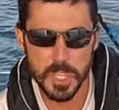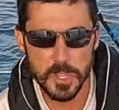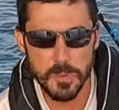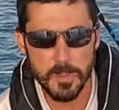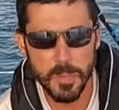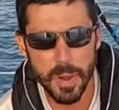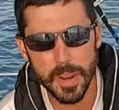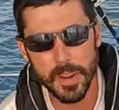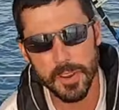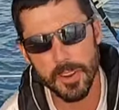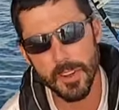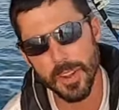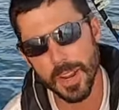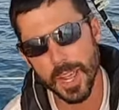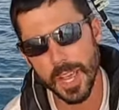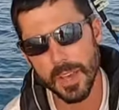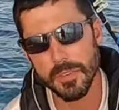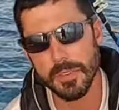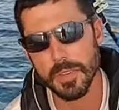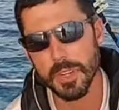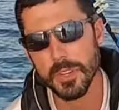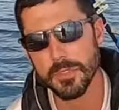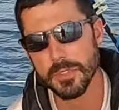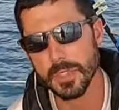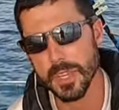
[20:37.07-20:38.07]
you might not
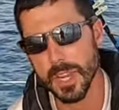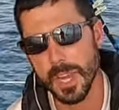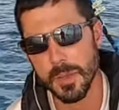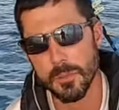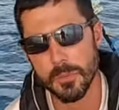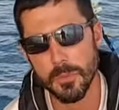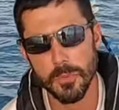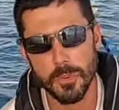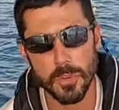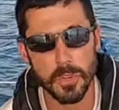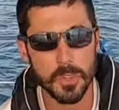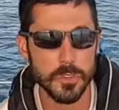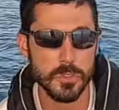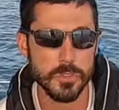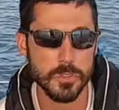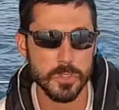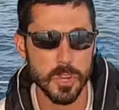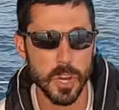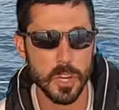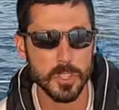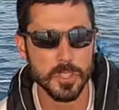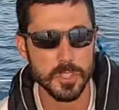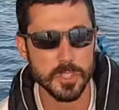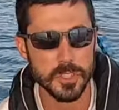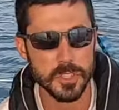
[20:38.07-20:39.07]
have enough time before you lose
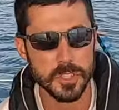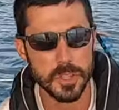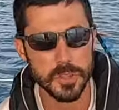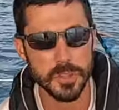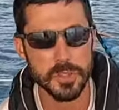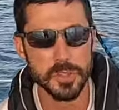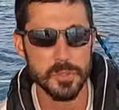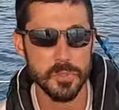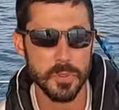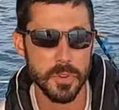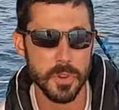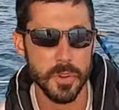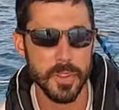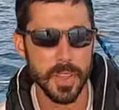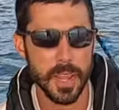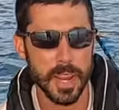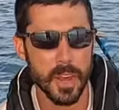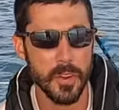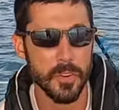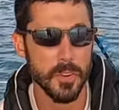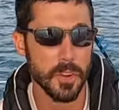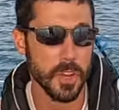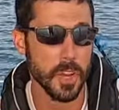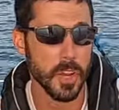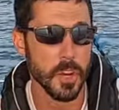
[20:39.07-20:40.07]
consciousness to figure that
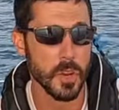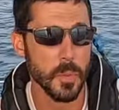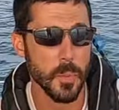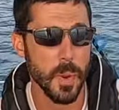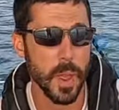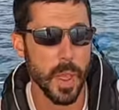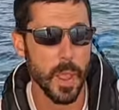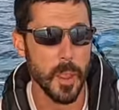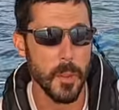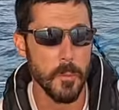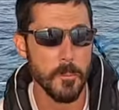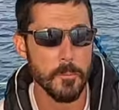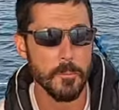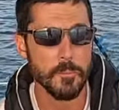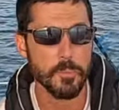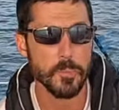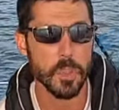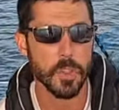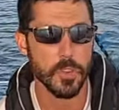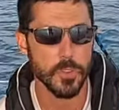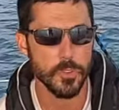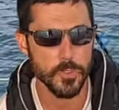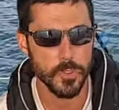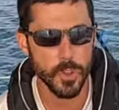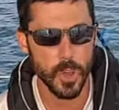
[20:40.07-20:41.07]
out and cut away.
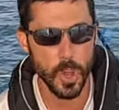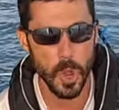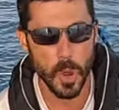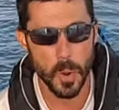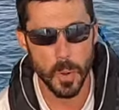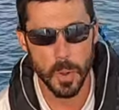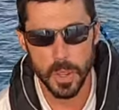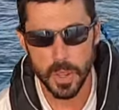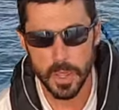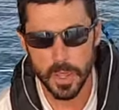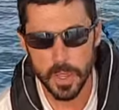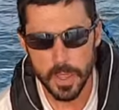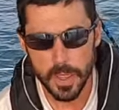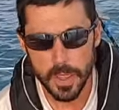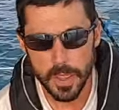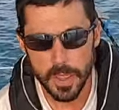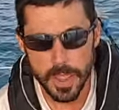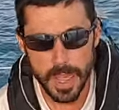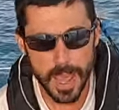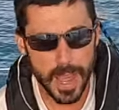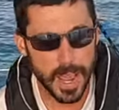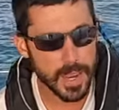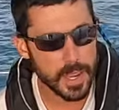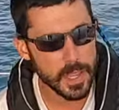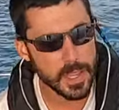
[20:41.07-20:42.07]
So
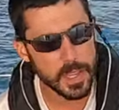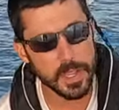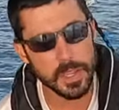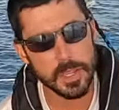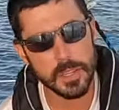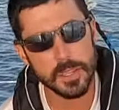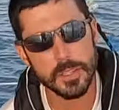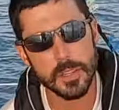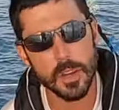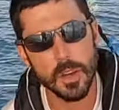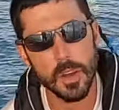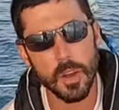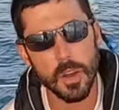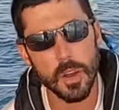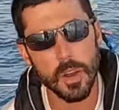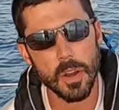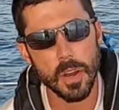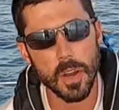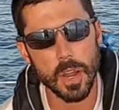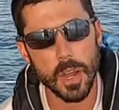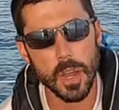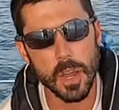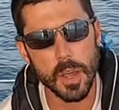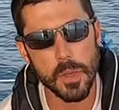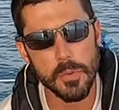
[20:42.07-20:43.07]
that is
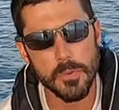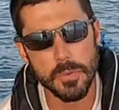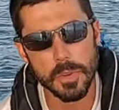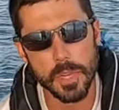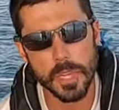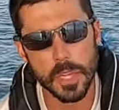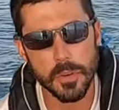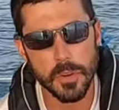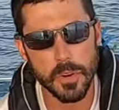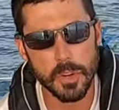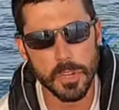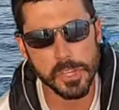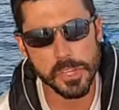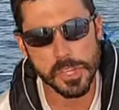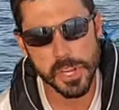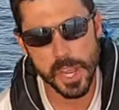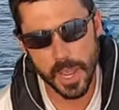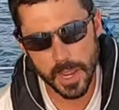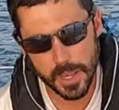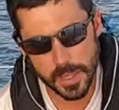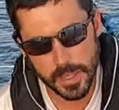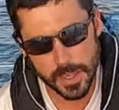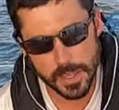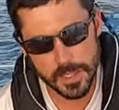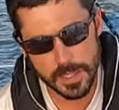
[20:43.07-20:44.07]
our uh, video on
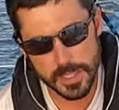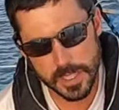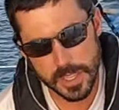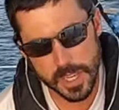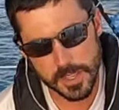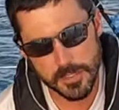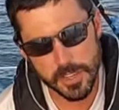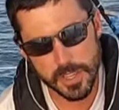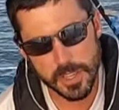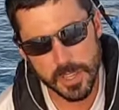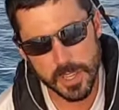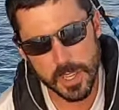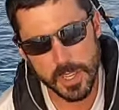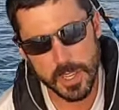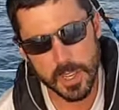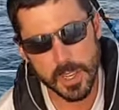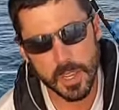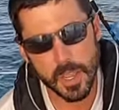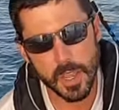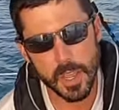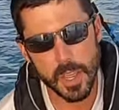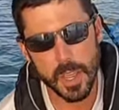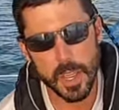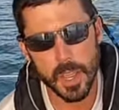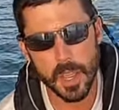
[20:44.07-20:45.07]
jack lines and everything,
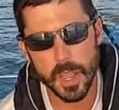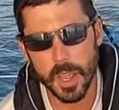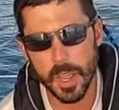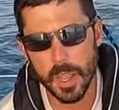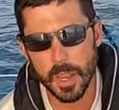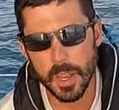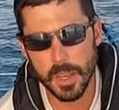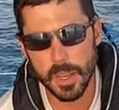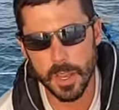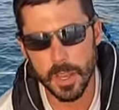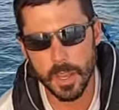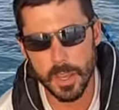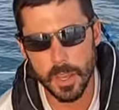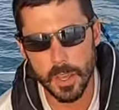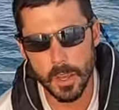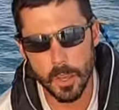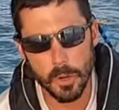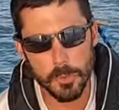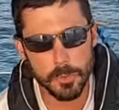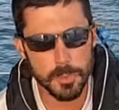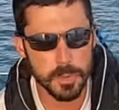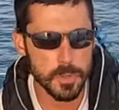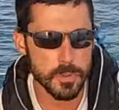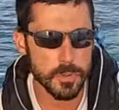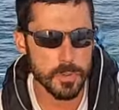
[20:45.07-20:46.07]
and uh,
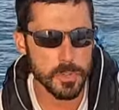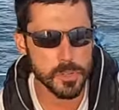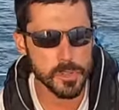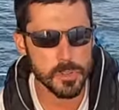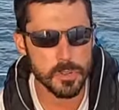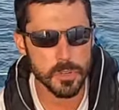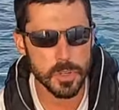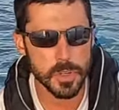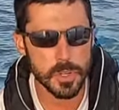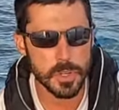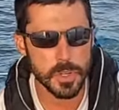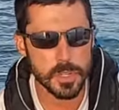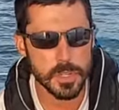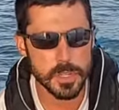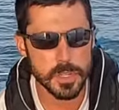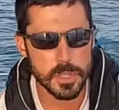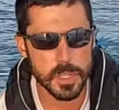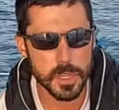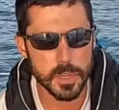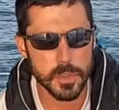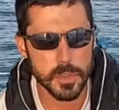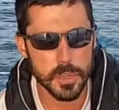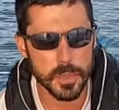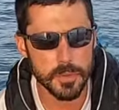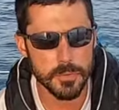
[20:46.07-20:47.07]
hope you enjoyed.
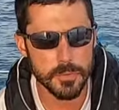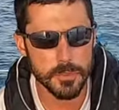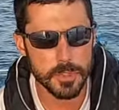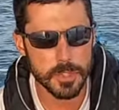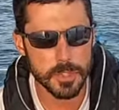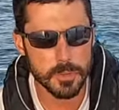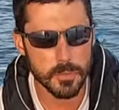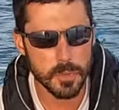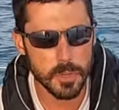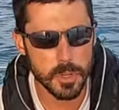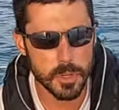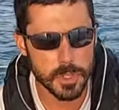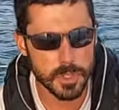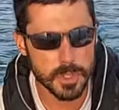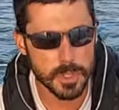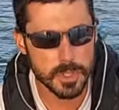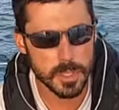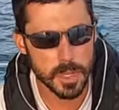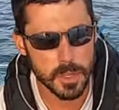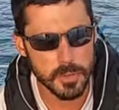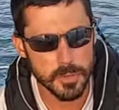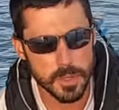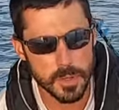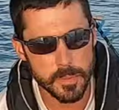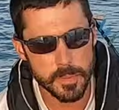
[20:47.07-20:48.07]
Stick around for some more good
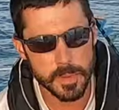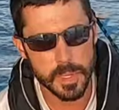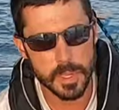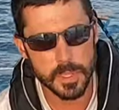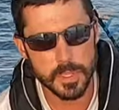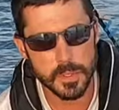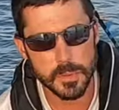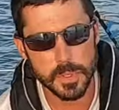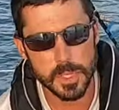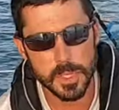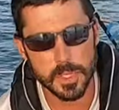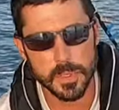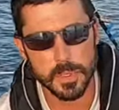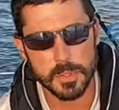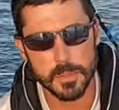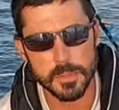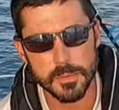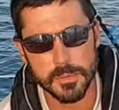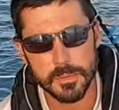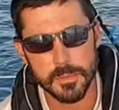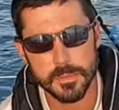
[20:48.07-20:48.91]
stuff coming next week.